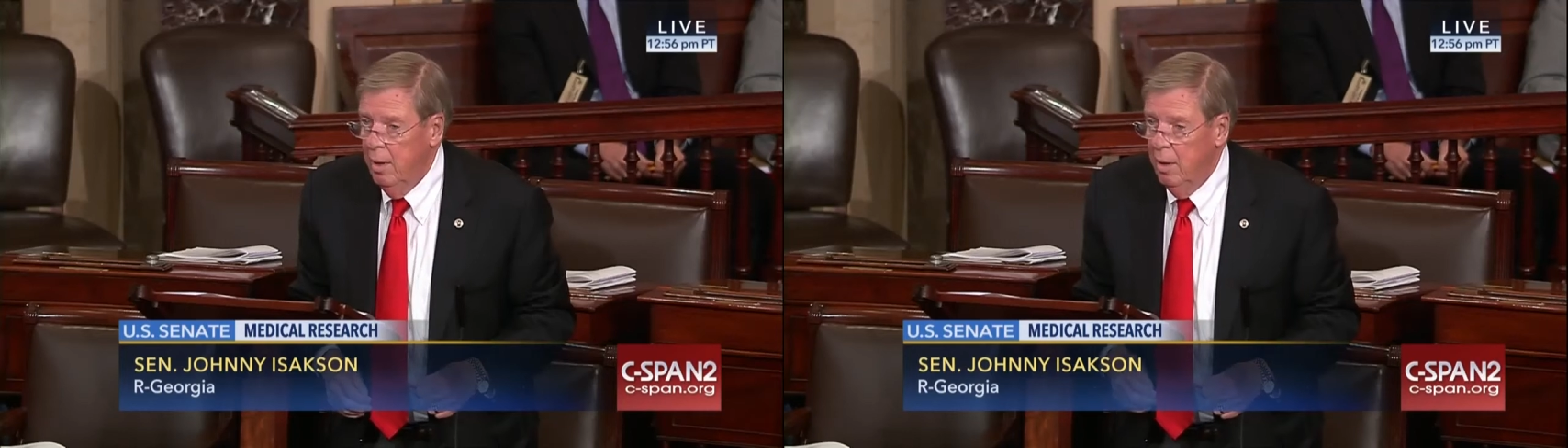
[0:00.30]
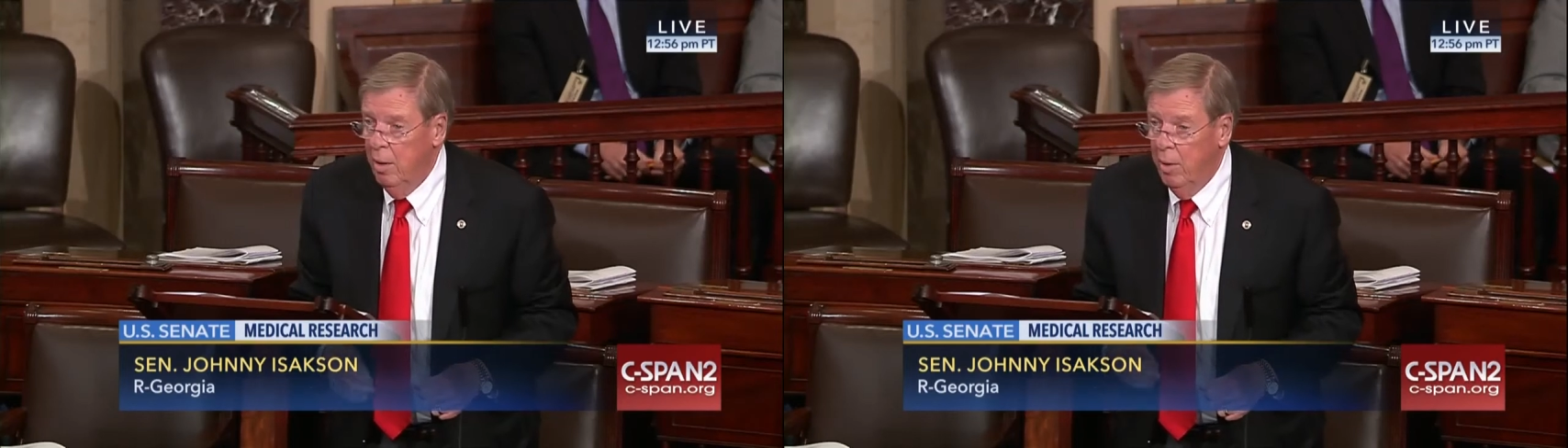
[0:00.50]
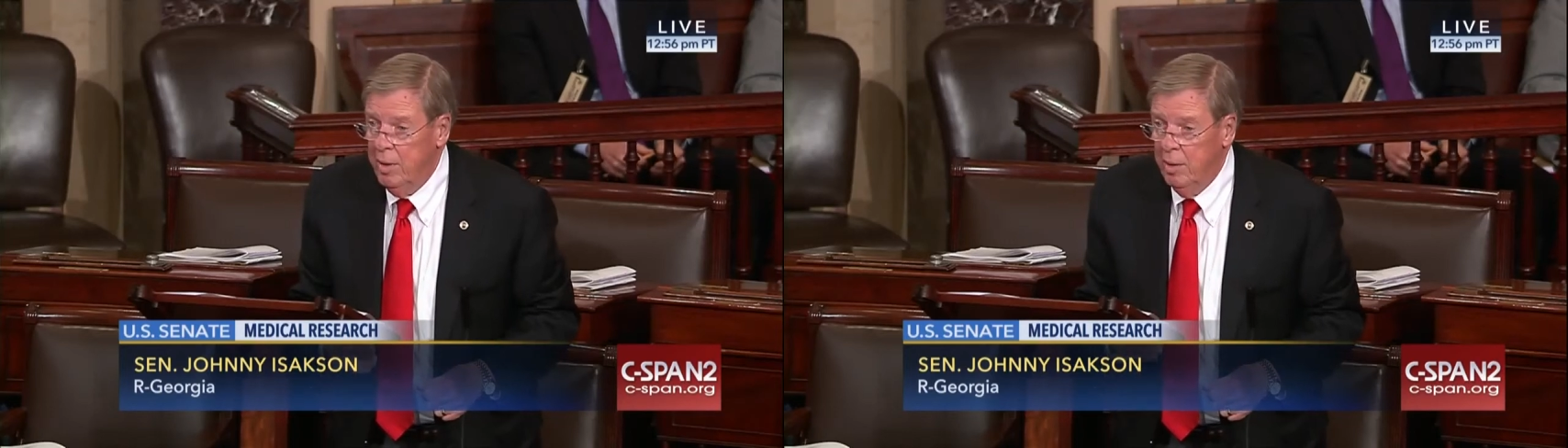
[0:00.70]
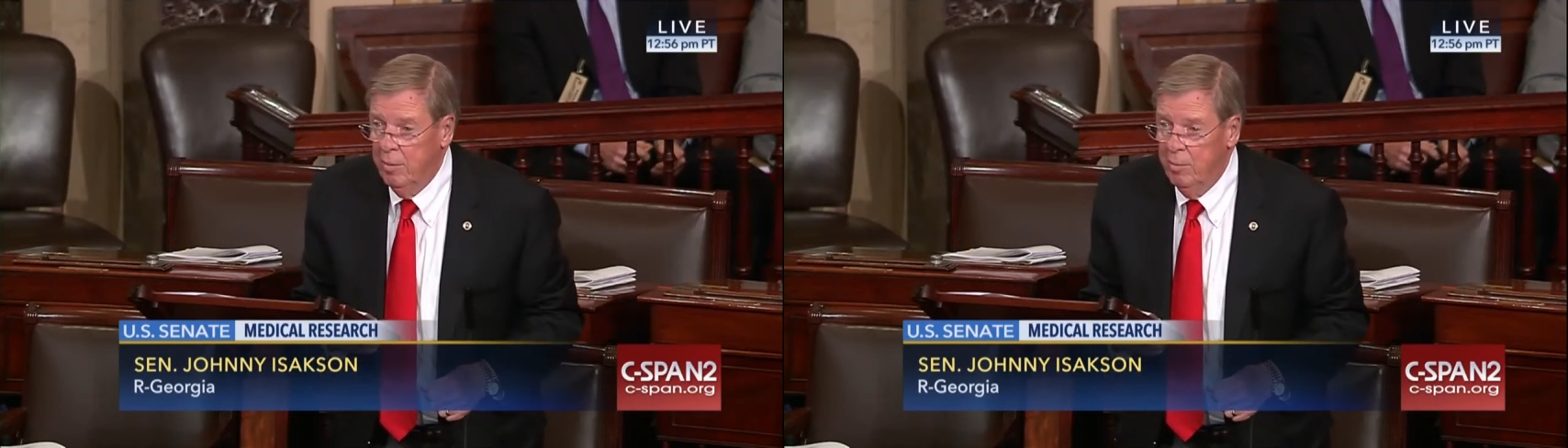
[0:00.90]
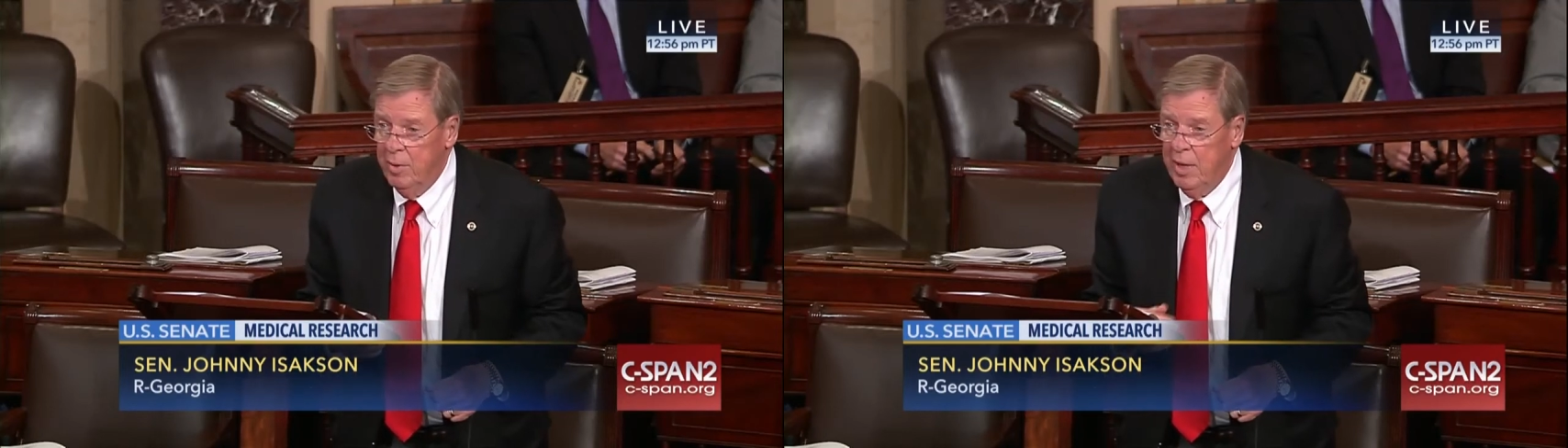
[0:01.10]
You know, as
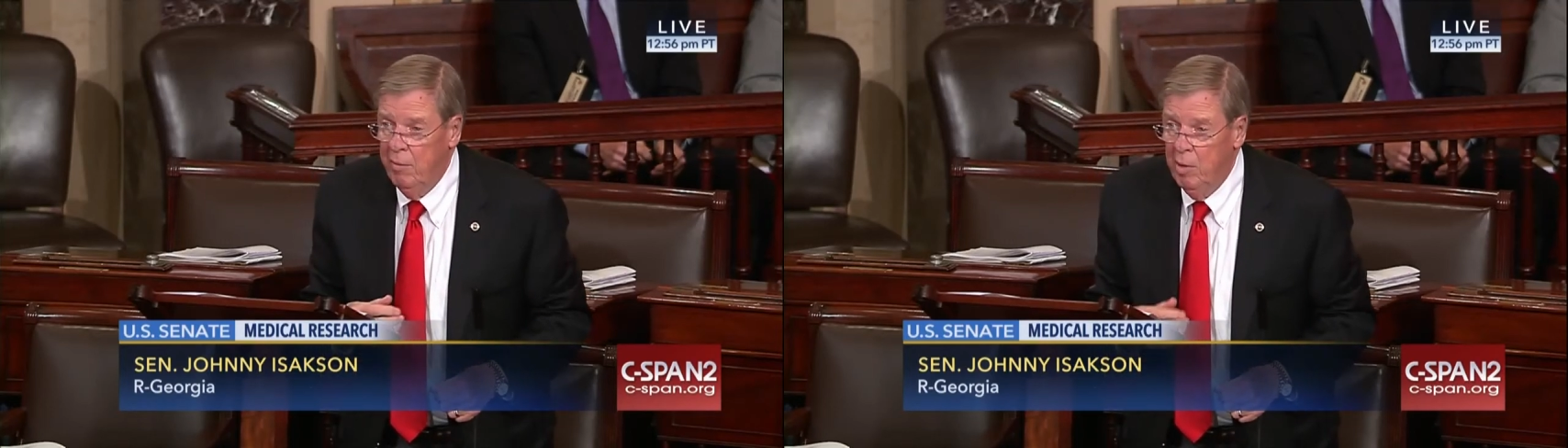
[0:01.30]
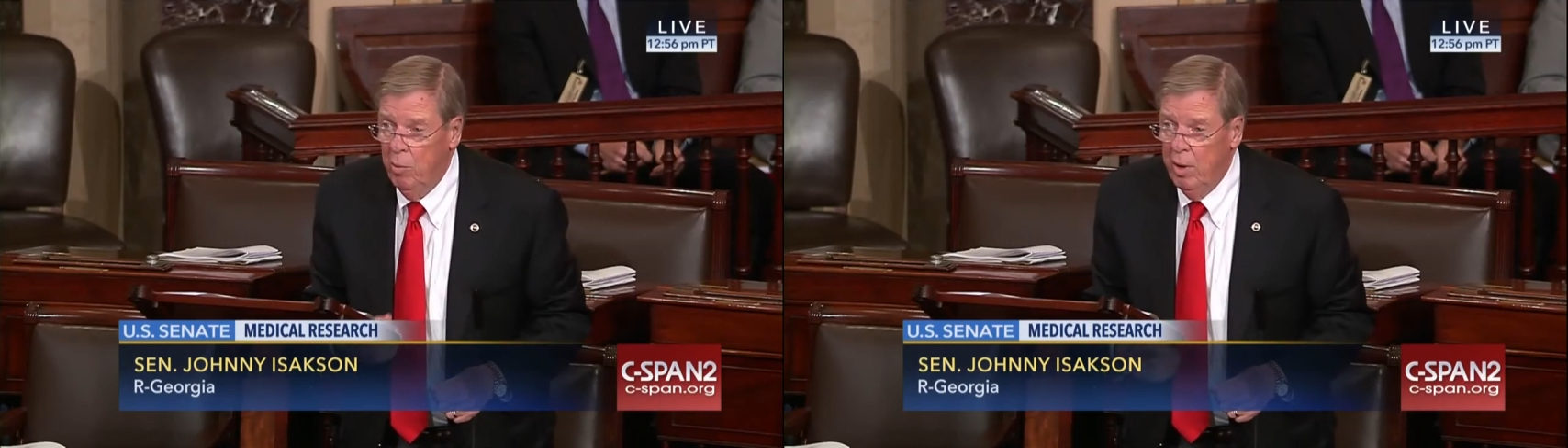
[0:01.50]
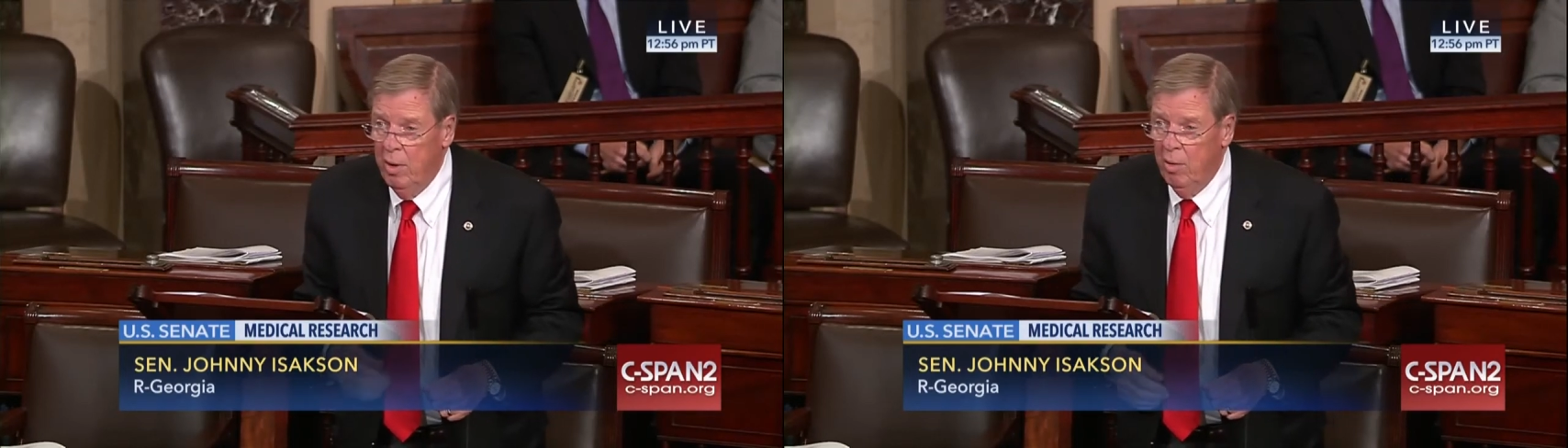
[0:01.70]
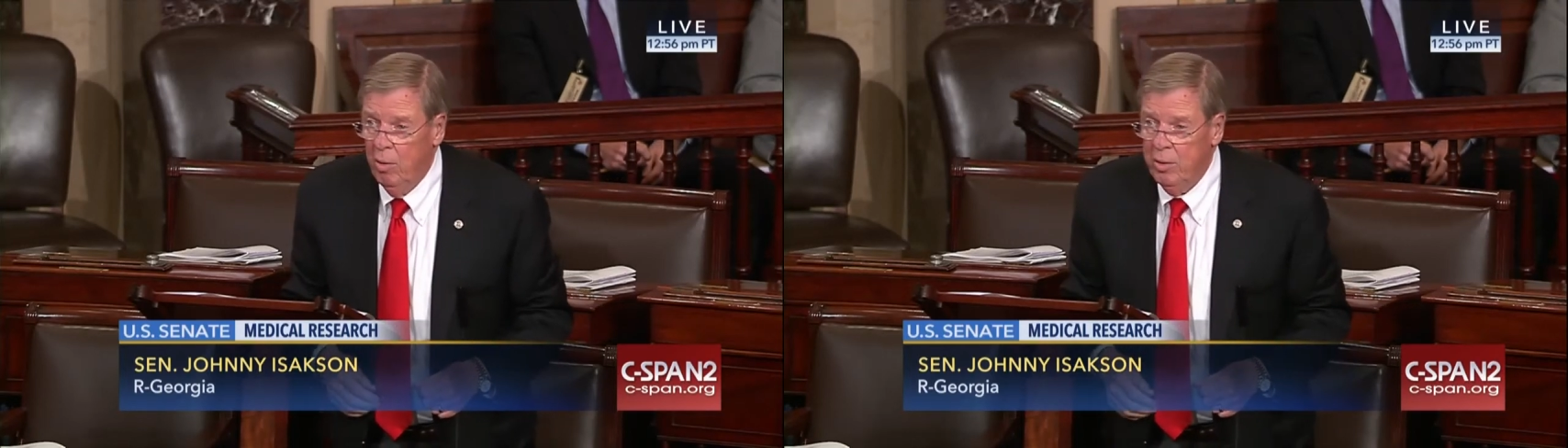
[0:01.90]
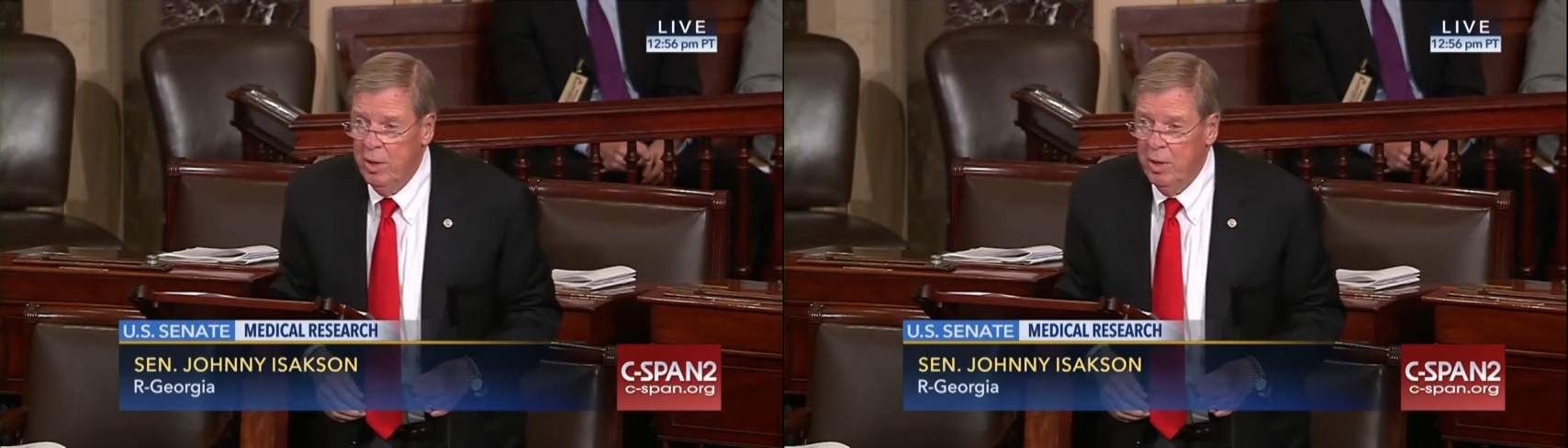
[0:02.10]
a 71-year-old